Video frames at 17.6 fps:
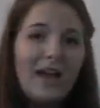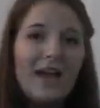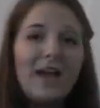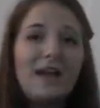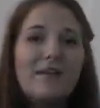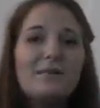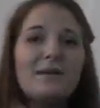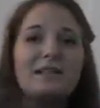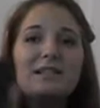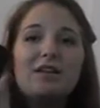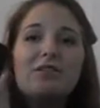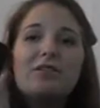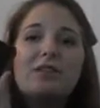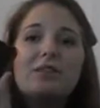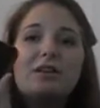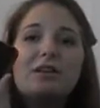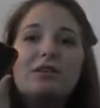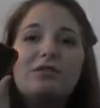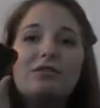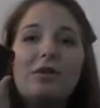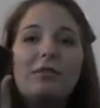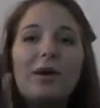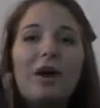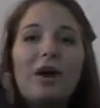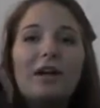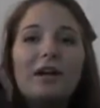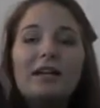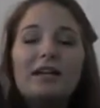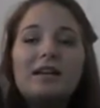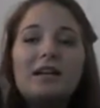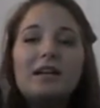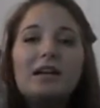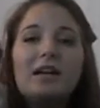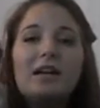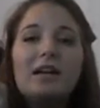I have my cell phone in the front
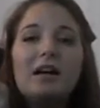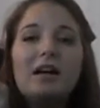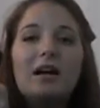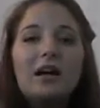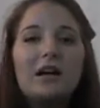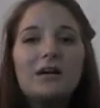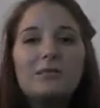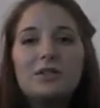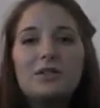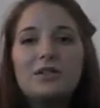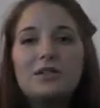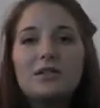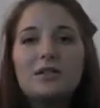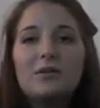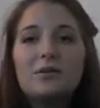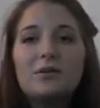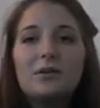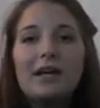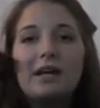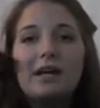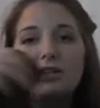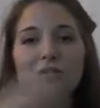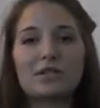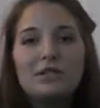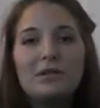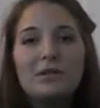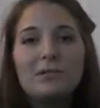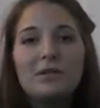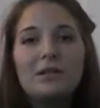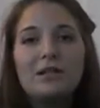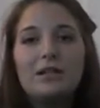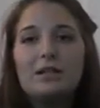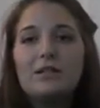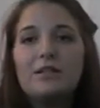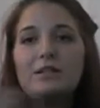pocket, just so I can just slip it
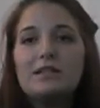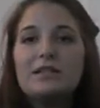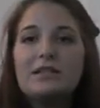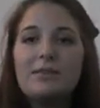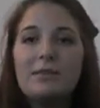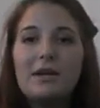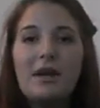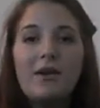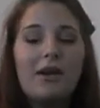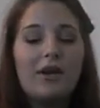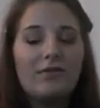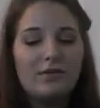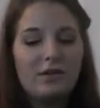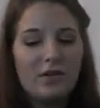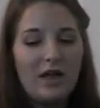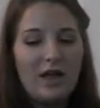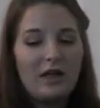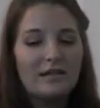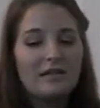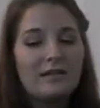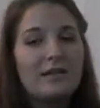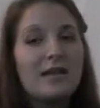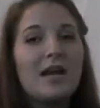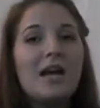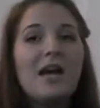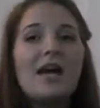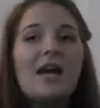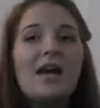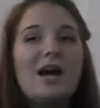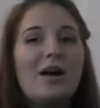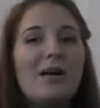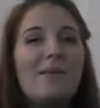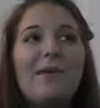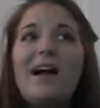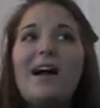in there and then slip it out after class.
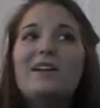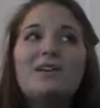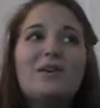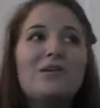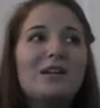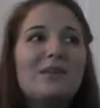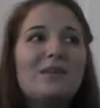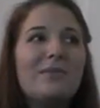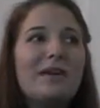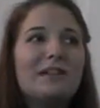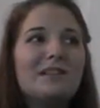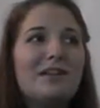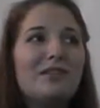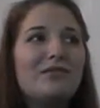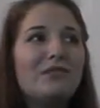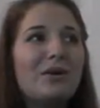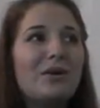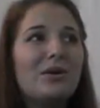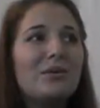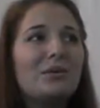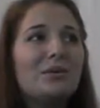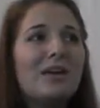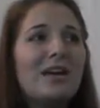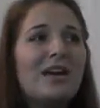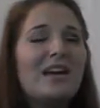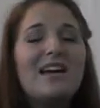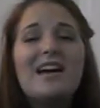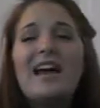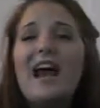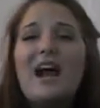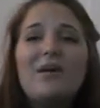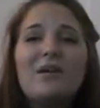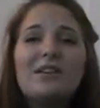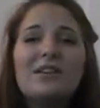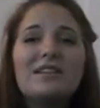I don't keep my cell phone
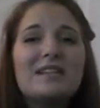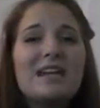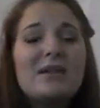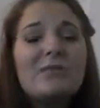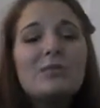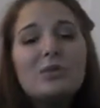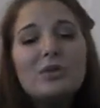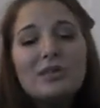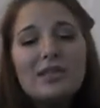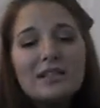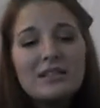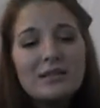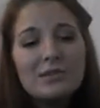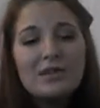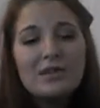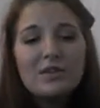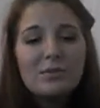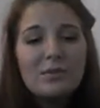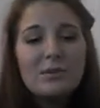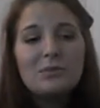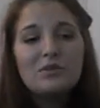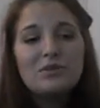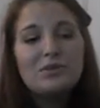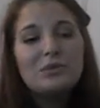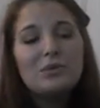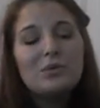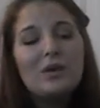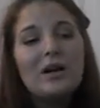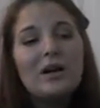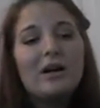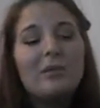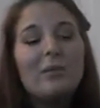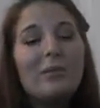out on the table like some of the other people do.